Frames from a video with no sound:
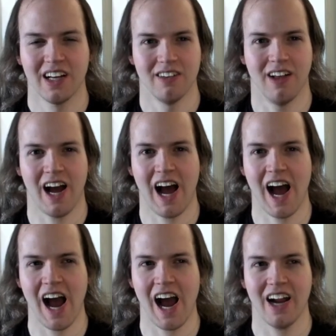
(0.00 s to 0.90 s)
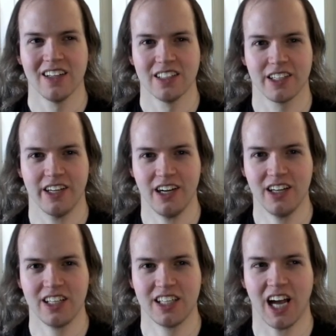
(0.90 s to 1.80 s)
La!
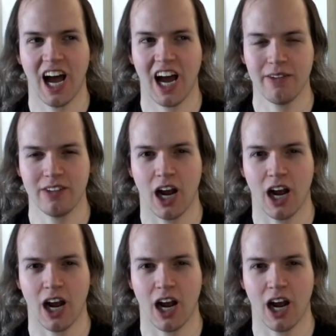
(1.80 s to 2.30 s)
Juice up!